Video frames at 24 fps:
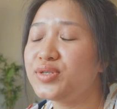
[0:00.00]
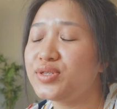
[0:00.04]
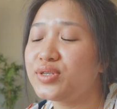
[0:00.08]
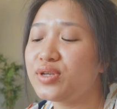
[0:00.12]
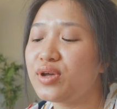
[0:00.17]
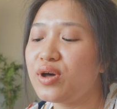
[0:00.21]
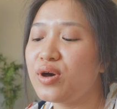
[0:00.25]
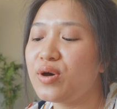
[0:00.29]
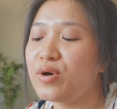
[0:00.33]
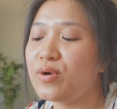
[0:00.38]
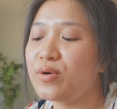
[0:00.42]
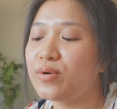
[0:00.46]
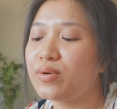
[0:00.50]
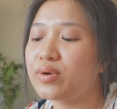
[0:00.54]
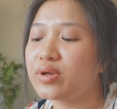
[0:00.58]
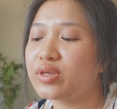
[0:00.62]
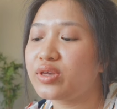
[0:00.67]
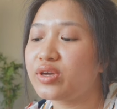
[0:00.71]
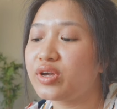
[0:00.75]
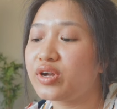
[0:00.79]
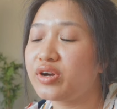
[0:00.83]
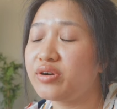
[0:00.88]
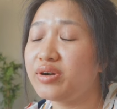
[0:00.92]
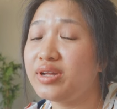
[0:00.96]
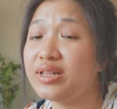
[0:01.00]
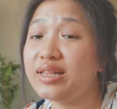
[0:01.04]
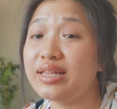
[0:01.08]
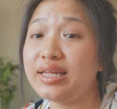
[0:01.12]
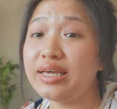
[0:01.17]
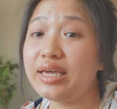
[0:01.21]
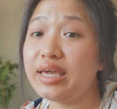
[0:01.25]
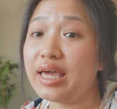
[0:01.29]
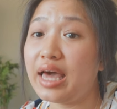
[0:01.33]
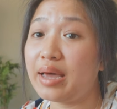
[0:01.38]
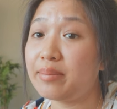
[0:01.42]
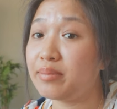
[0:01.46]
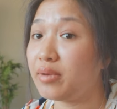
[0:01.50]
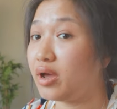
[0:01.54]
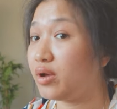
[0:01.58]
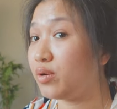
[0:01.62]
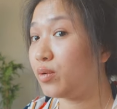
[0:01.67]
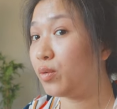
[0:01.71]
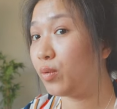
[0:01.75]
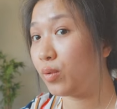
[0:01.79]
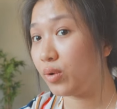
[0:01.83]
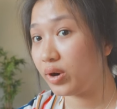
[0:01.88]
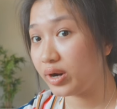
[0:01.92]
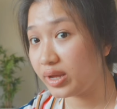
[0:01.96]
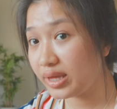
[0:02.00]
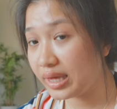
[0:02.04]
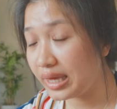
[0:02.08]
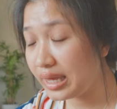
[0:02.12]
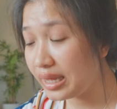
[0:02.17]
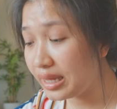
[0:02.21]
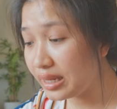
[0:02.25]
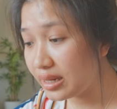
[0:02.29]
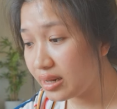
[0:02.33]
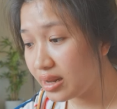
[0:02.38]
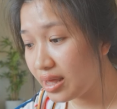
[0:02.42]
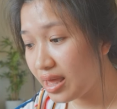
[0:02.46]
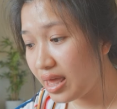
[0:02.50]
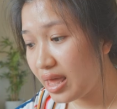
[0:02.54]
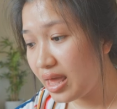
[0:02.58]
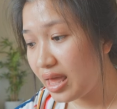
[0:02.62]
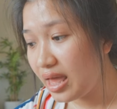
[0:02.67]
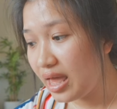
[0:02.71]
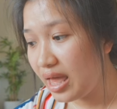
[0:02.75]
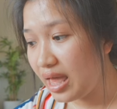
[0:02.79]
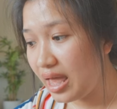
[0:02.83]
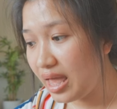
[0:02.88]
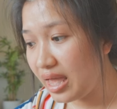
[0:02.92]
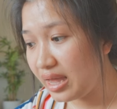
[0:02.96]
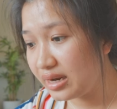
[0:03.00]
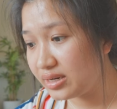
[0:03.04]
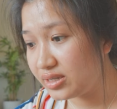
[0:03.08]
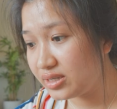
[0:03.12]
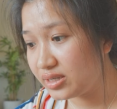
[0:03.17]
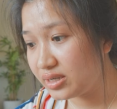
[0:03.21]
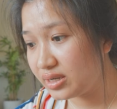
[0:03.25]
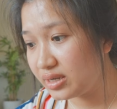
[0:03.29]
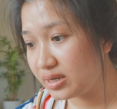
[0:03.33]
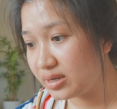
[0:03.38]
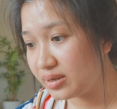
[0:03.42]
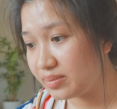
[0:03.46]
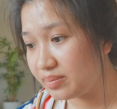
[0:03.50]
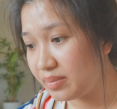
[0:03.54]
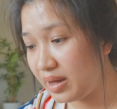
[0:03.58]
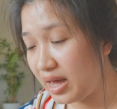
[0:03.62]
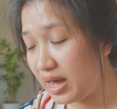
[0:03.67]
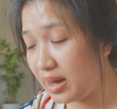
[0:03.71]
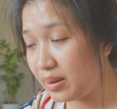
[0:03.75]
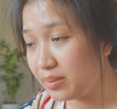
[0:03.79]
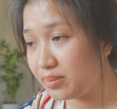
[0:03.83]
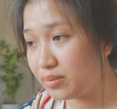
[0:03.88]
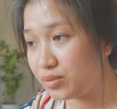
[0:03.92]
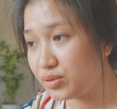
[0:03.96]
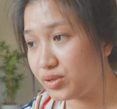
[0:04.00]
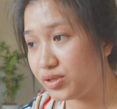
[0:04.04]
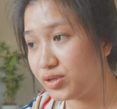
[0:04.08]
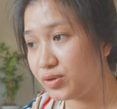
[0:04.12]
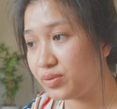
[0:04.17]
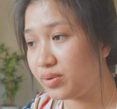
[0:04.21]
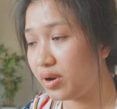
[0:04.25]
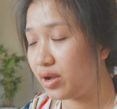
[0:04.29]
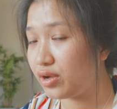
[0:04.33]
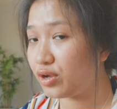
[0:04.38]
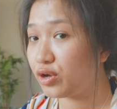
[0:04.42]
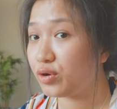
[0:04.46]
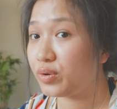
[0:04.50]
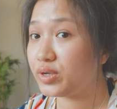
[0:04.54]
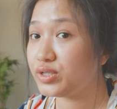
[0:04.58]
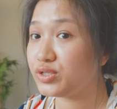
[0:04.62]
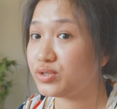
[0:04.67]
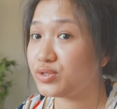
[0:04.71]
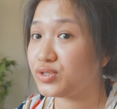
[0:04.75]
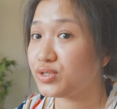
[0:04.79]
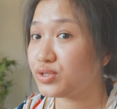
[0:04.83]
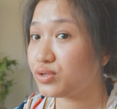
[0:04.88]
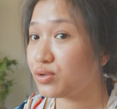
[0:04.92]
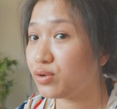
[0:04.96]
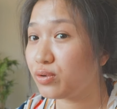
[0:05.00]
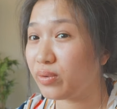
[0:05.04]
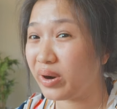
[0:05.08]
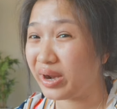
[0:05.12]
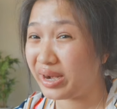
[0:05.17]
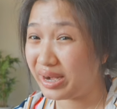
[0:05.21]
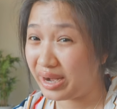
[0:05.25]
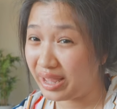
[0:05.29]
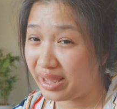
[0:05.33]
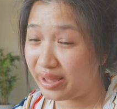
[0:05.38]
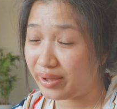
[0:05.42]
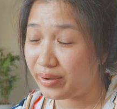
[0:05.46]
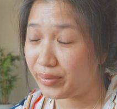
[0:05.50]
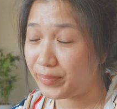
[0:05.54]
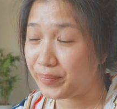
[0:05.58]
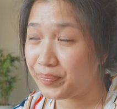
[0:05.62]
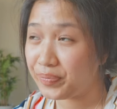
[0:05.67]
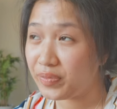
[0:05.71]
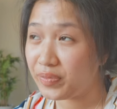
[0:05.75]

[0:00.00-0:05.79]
So currently, I'm not working, and um, I'm also not going to school right now.